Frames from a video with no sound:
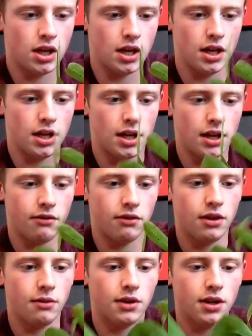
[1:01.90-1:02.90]
and I
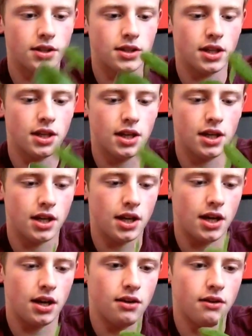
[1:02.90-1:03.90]
really wanted to get it
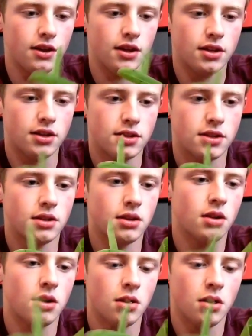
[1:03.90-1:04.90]
out of this
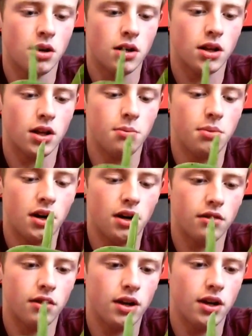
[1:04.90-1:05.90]
clay pot
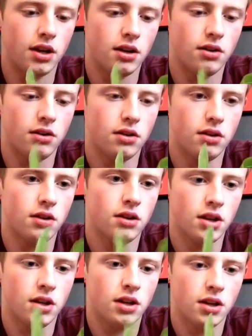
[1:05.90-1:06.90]
right now,
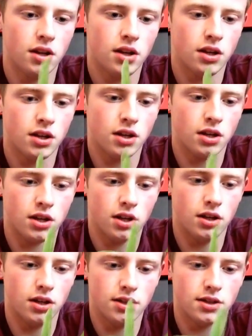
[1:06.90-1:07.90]

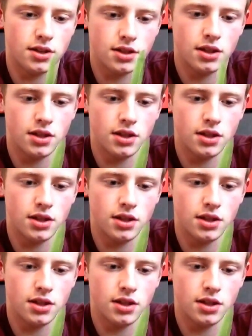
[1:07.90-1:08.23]
because